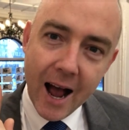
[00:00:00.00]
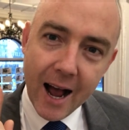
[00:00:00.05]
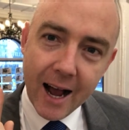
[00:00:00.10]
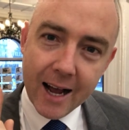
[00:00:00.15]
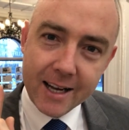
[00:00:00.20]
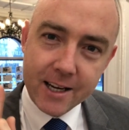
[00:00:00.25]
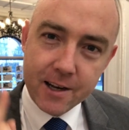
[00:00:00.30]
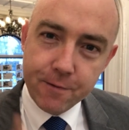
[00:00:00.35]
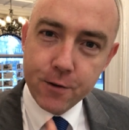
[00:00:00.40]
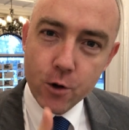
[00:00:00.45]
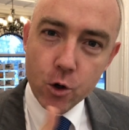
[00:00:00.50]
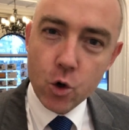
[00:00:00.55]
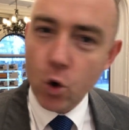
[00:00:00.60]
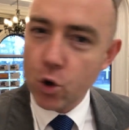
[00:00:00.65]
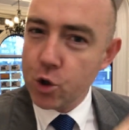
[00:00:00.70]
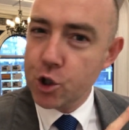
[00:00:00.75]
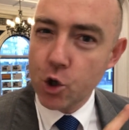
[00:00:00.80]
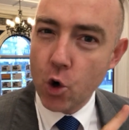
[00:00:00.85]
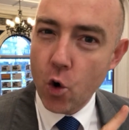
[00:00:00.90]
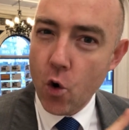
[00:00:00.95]
And if you're
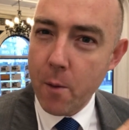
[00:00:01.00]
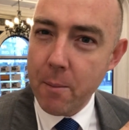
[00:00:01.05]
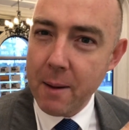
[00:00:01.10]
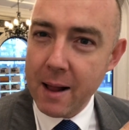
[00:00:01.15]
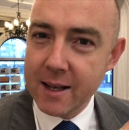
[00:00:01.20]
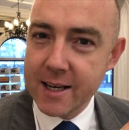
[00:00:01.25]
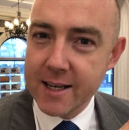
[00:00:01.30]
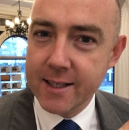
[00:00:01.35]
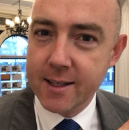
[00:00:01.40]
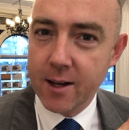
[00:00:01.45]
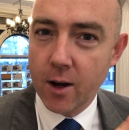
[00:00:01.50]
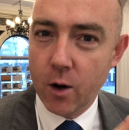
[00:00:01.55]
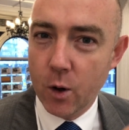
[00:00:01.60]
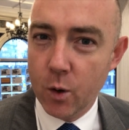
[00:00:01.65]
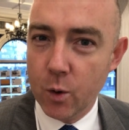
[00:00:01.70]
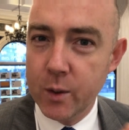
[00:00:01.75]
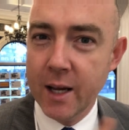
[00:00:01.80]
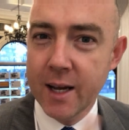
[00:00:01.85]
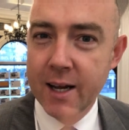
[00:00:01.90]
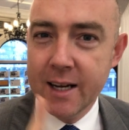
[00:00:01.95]
not sure about
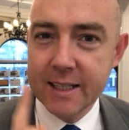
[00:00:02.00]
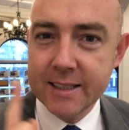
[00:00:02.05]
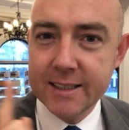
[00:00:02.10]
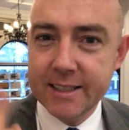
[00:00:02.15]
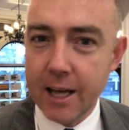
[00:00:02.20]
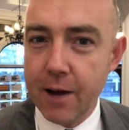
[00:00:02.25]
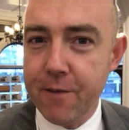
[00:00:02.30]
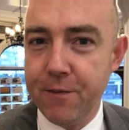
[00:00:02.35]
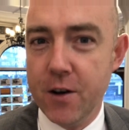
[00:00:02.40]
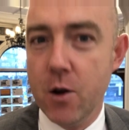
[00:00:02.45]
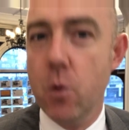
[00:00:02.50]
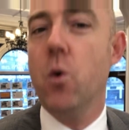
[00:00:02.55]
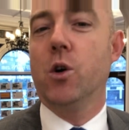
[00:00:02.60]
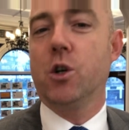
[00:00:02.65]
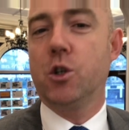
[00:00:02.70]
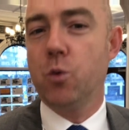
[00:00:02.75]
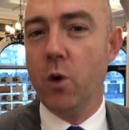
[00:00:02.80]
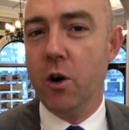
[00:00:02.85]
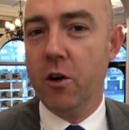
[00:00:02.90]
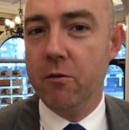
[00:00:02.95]
leasehold, definitely
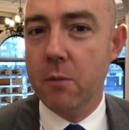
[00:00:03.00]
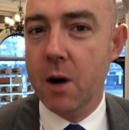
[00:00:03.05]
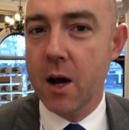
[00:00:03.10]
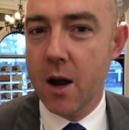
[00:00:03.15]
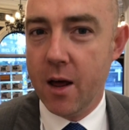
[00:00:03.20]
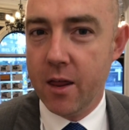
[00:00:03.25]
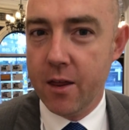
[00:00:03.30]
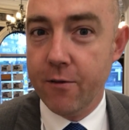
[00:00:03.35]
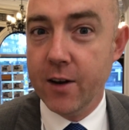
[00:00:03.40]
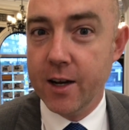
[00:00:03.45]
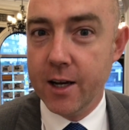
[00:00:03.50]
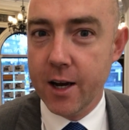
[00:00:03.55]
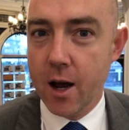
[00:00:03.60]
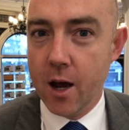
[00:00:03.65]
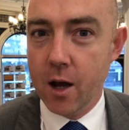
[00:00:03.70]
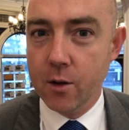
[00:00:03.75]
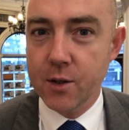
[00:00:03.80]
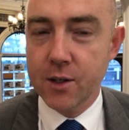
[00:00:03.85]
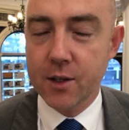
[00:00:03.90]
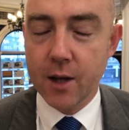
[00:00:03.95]
watch one of my other
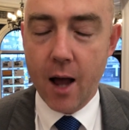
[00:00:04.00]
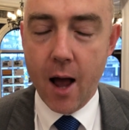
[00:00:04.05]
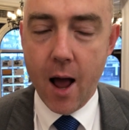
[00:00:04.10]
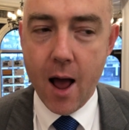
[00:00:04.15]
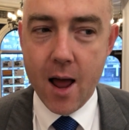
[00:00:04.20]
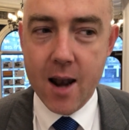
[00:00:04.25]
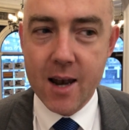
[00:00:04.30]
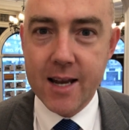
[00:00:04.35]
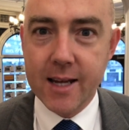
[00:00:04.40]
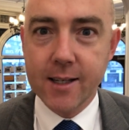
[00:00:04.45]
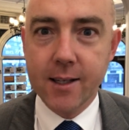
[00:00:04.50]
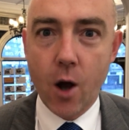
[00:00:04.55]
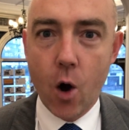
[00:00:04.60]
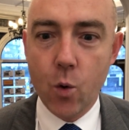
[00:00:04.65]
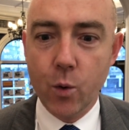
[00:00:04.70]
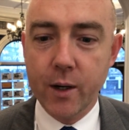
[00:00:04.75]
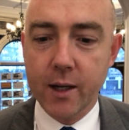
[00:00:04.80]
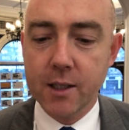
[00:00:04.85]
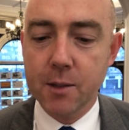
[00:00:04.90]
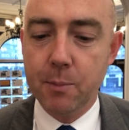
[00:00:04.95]
videos,
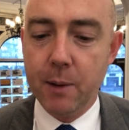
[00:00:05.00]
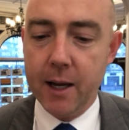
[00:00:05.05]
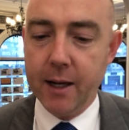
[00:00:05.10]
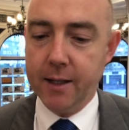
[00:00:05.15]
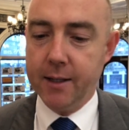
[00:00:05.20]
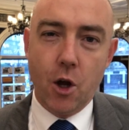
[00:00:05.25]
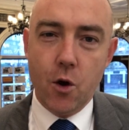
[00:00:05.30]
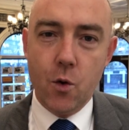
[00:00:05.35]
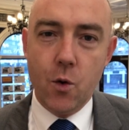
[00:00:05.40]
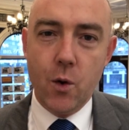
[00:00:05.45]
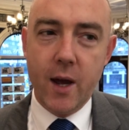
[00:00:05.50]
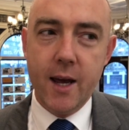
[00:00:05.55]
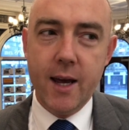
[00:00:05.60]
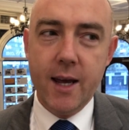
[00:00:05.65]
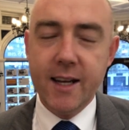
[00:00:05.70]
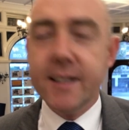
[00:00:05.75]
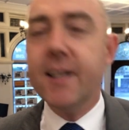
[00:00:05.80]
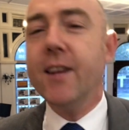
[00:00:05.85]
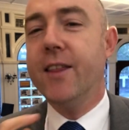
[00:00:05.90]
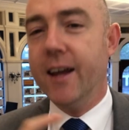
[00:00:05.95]
Leasehold Explained. So
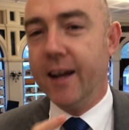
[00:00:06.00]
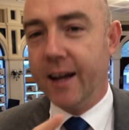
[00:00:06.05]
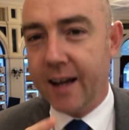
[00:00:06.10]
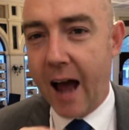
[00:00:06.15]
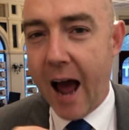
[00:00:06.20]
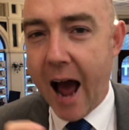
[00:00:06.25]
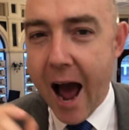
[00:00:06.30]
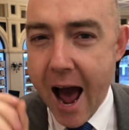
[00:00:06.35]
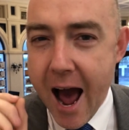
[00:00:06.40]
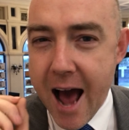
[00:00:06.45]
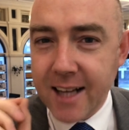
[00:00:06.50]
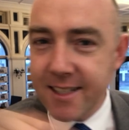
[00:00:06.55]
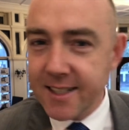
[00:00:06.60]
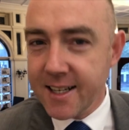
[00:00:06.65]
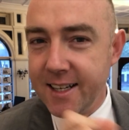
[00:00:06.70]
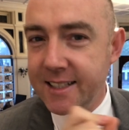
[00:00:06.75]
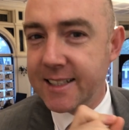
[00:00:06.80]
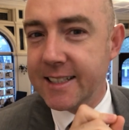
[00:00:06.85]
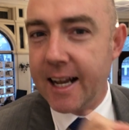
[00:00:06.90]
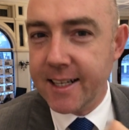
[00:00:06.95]
here's the thing. As
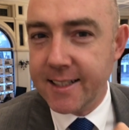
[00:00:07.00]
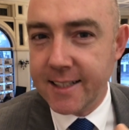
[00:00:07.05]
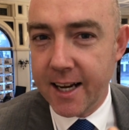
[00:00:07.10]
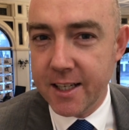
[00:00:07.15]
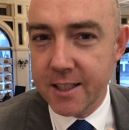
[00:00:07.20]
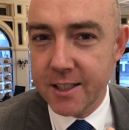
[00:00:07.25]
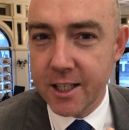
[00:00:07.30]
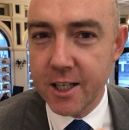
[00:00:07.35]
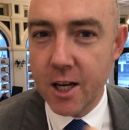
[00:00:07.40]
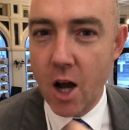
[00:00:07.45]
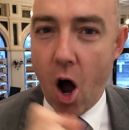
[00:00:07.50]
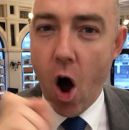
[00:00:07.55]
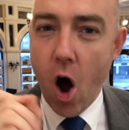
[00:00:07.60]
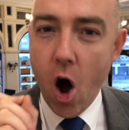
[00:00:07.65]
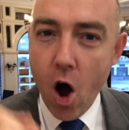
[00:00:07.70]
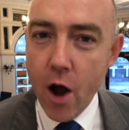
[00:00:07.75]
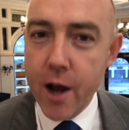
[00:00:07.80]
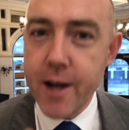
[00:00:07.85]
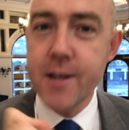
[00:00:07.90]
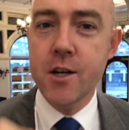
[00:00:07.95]
an estate agent,
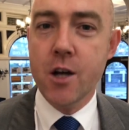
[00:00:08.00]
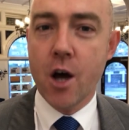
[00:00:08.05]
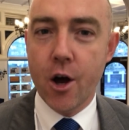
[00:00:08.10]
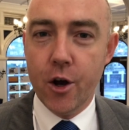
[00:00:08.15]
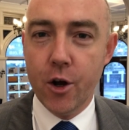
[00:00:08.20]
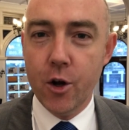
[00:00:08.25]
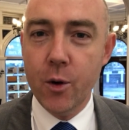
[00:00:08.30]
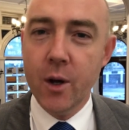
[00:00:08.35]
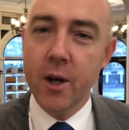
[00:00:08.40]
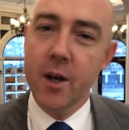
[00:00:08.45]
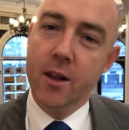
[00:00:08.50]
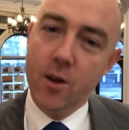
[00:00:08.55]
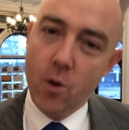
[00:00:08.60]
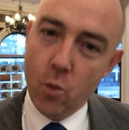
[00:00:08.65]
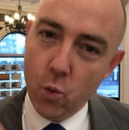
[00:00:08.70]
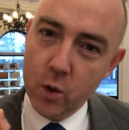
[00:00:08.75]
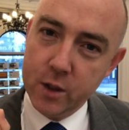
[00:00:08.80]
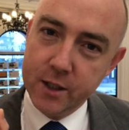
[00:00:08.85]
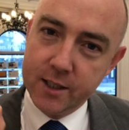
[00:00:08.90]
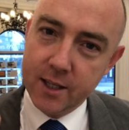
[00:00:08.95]
I know that
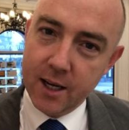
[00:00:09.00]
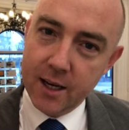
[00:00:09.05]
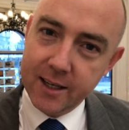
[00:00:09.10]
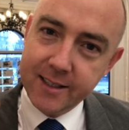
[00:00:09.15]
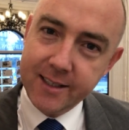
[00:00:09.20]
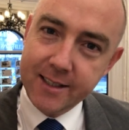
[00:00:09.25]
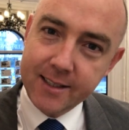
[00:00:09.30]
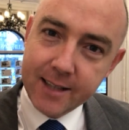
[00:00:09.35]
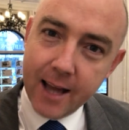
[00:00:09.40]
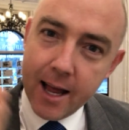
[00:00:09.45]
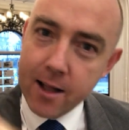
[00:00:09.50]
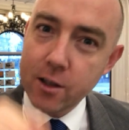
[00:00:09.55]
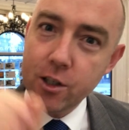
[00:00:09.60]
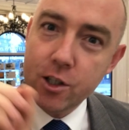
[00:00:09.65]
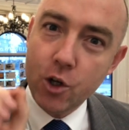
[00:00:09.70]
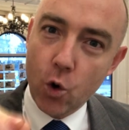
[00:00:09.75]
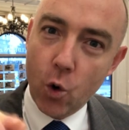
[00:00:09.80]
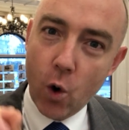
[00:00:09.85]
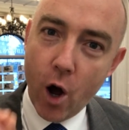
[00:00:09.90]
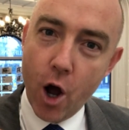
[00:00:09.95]
once I sell
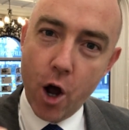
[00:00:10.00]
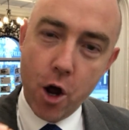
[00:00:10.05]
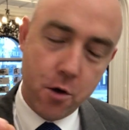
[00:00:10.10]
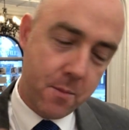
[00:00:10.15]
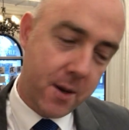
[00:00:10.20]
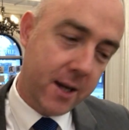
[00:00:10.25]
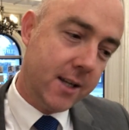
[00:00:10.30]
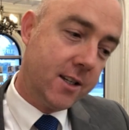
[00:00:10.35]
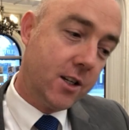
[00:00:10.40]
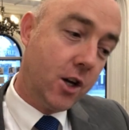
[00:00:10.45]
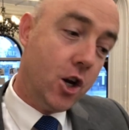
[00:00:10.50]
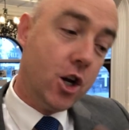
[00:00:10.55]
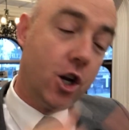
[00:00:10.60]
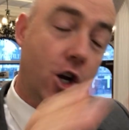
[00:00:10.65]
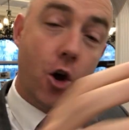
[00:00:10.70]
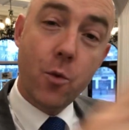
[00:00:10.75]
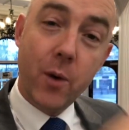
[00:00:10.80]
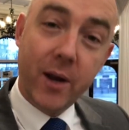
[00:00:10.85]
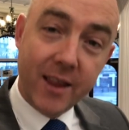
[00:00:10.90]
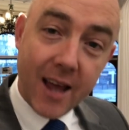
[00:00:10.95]
your home, it's going to
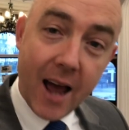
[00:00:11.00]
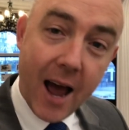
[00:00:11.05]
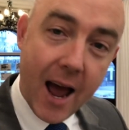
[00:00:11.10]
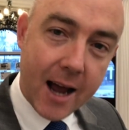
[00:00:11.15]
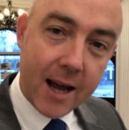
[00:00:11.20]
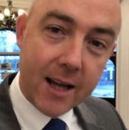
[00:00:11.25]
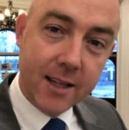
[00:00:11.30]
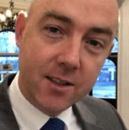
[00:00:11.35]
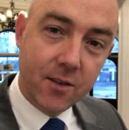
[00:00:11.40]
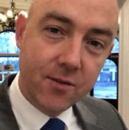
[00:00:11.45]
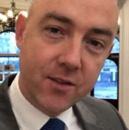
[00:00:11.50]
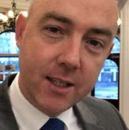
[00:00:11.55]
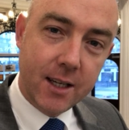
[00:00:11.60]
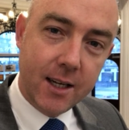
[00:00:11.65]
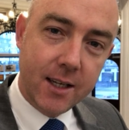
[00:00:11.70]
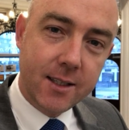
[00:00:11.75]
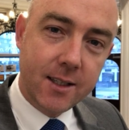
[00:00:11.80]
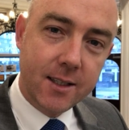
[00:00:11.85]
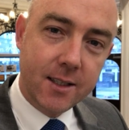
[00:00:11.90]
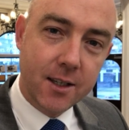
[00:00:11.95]
go in the hands of
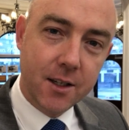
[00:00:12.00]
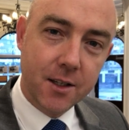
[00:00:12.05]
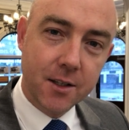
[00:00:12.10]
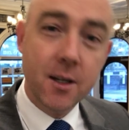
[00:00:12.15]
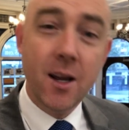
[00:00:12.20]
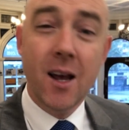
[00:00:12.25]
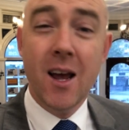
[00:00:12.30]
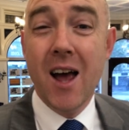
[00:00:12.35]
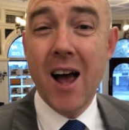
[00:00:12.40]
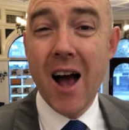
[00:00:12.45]
solicitors.